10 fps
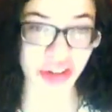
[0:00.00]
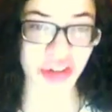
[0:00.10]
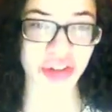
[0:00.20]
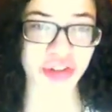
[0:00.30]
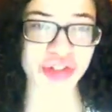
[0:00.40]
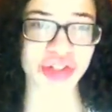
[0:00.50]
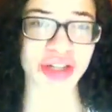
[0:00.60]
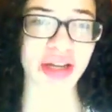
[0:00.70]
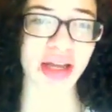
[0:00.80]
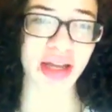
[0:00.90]
curly or
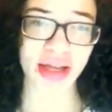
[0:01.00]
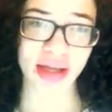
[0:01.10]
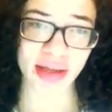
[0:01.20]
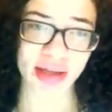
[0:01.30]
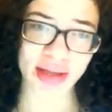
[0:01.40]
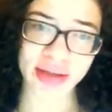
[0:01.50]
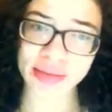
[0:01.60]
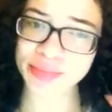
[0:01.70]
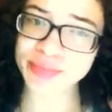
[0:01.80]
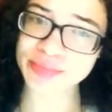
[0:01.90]
straight?
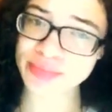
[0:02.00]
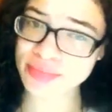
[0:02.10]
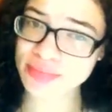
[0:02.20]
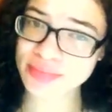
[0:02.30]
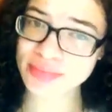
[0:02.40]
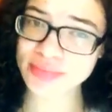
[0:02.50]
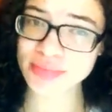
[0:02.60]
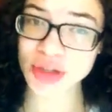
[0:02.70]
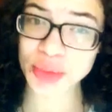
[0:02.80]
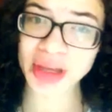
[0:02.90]

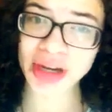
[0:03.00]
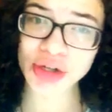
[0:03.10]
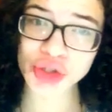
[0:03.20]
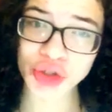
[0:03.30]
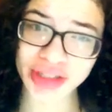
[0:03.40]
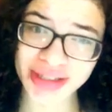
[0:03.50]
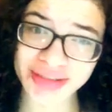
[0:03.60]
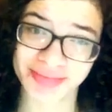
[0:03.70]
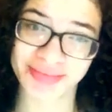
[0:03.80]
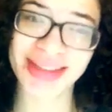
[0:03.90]
My hair is curly.
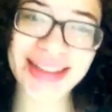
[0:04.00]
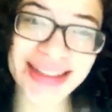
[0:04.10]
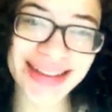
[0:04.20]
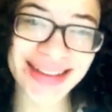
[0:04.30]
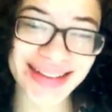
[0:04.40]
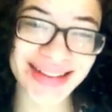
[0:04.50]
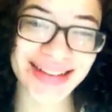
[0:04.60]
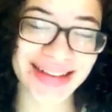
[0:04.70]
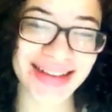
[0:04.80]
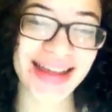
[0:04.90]

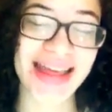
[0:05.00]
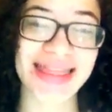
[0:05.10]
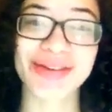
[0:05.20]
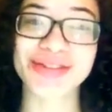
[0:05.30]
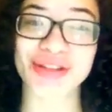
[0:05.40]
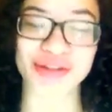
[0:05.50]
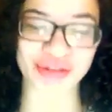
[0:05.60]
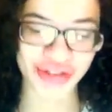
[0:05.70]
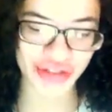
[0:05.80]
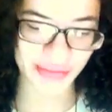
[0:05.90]
That was the third
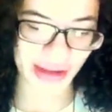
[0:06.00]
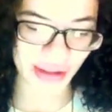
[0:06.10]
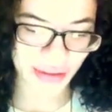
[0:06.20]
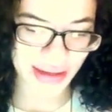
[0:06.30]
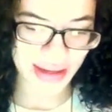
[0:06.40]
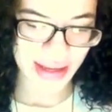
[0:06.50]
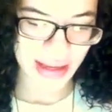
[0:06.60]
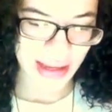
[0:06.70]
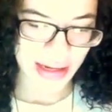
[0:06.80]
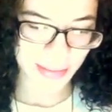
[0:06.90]
question, by the way.
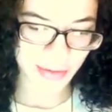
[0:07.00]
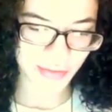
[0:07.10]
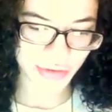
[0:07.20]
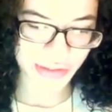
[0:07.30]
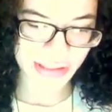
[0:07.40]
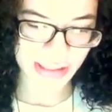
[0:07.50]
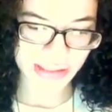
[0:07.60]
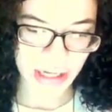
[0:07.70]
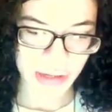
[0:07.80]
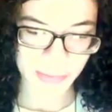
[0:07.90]
Number 4 says,
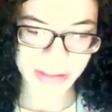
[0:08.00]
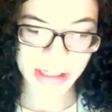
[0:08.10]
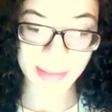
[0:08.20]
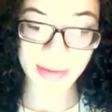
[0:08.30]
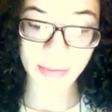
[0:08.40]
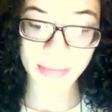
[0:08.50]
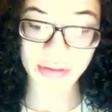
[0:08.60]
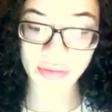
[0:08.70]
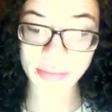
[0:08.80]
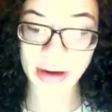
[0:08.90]
was coming from
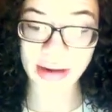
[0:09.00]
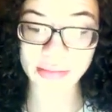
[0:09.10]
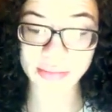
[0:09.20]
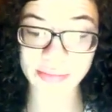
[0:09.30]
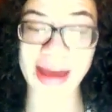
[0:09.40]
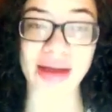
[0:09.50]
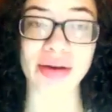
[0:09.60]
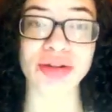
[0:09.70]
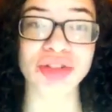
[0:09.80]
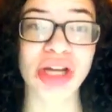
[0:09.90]
different
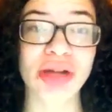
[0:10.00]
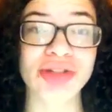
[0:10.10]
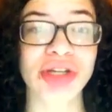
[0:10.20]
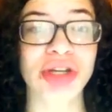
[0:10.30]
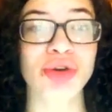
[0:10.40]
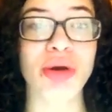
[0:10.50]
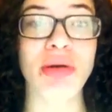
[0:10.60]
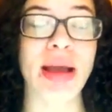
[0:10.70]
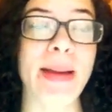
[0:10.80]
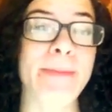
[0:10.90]
backgrounds challenging
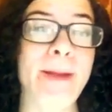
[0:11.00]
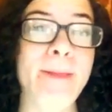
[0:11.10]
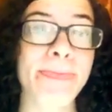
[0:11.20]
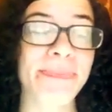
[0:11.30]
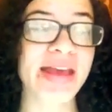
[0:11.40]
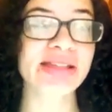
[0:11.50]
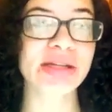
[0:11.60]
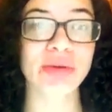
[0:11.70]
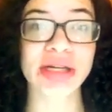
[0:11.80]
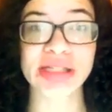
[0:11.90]
growing up? Yes,
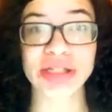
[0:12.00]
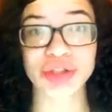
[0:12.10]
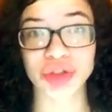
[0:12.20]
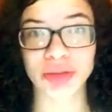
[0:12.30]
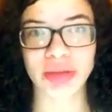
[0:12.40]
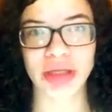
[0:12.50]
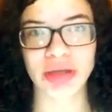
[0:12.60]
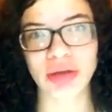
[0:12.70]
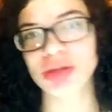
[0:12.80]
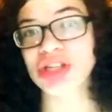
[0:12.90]
it was extremely
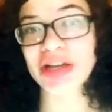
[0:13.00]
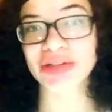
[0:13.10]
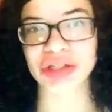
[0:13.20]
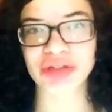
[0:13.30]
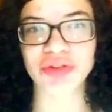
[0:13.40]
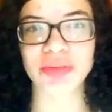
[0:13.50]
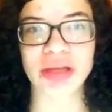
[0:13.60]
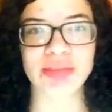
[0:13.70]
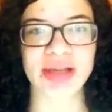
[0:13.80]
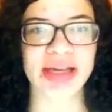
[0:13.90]
challenging for
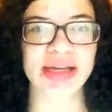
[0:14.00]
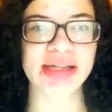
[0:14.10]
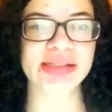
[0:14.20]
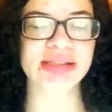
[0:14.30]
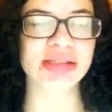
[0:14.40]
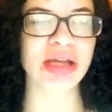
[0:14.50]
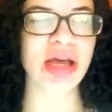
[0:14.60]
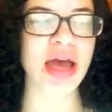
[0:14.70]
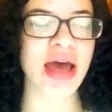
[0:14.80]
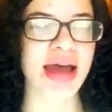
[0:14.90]
me because
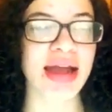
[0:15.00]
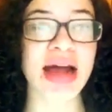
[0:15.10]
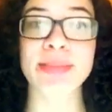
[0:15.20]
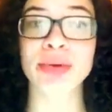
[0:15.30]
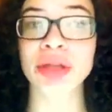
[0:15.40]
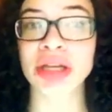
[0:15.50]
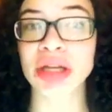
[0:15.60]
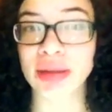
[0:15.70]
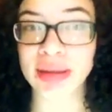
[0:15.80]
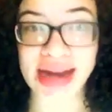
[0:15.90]
I got bullied a
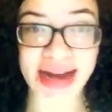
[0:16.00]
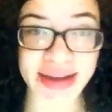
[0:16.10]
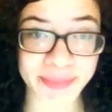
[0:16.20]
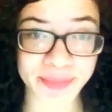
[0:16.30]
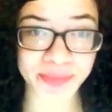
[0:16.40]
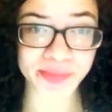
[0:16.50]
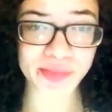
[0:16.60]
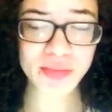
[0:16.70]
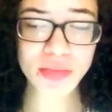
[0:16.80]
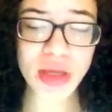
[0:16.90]
lot.
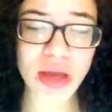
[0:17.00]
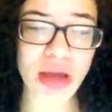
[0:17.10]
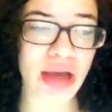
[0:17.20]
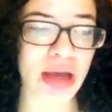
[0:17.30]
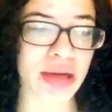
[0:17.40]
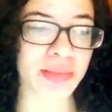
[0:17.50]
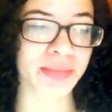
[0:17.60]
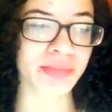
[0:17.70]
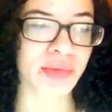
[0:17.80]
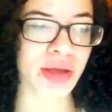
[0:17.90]

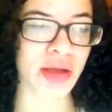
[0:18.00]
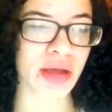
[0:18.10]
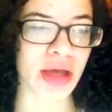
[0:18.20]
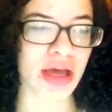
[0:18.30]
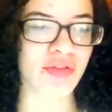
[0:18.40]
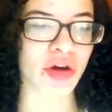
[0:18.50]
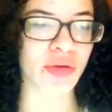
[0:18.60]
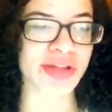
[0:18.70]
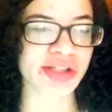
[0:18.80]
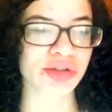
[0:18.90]
I've
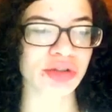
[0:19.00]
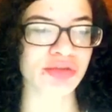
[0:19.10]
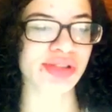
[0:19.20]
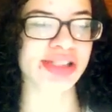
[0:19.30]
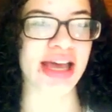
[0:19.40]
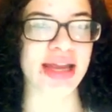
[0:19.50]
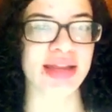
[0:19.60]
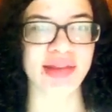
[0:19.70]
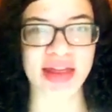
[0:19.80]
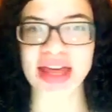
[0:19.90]
always sort of
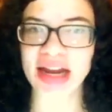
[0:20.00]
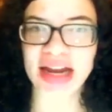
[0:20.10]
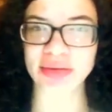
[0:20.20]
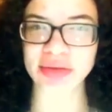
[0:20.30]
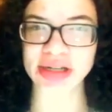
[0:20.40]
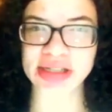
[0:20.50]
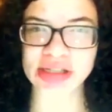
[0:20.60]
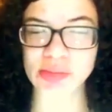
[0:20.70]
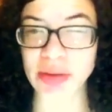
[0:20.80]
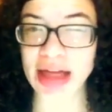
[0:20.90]
said that I
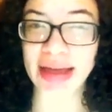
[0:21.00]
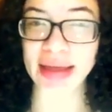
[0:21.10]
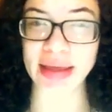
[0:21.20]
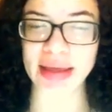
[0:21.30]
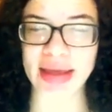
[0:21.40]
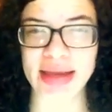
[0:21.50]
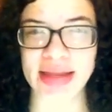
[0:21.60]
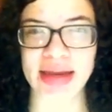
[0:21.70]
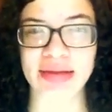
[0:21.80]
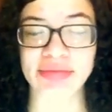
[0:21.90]
was black, and
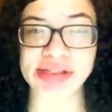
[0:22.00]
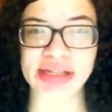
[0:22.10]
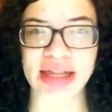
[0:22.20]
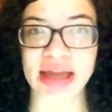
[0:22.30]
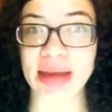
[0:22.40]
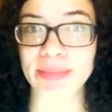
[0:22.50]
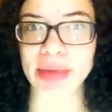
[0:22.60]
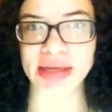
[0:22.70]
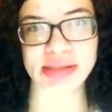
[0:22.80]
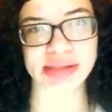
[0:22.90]
then I would say I'm
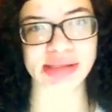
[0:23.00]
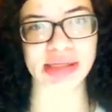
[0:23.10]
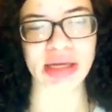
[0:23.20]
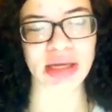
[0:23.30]
mixed